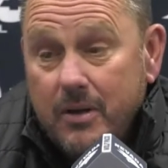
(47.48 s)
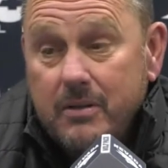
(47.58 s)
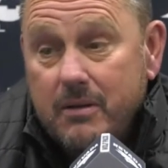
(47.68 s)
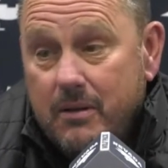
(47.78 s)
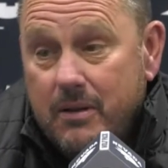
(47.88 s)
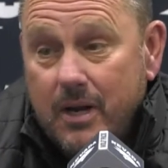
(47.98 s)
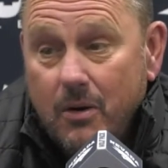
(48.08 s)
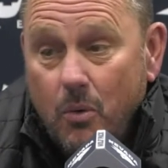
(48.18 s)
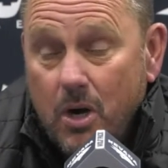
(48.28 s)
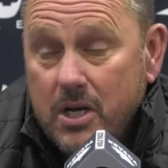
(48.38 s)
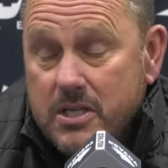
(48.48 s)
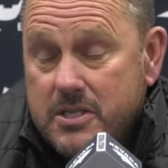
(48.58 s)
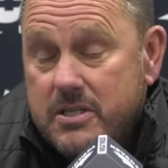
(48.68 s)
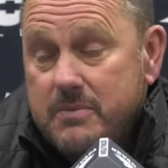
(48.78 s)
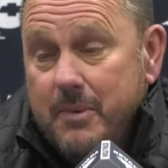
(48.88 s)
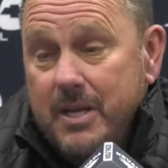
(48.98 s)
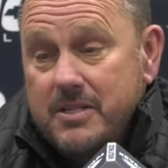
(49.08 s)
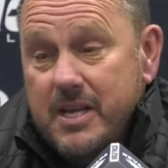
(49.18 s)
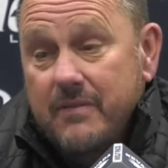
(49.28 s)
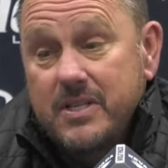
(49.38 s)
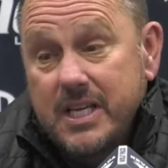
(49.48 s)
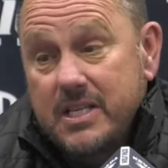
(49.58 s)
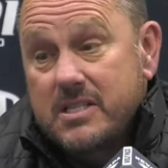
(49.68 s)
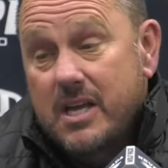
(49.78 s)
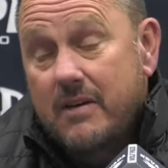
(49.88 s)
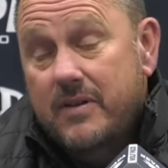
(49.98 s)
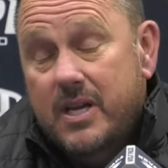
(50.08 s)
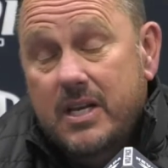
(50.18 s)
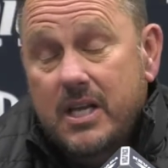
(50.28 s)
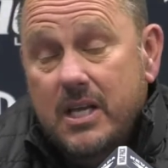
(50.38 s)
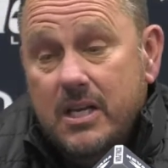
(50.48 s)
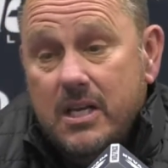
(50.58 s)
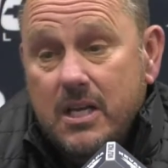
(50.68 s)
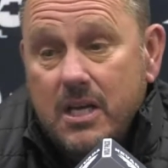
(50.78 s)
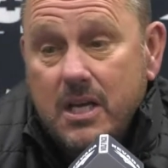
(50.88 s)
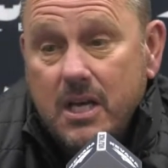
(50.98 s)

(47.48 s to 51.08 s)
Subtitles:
it was, made it 17-7,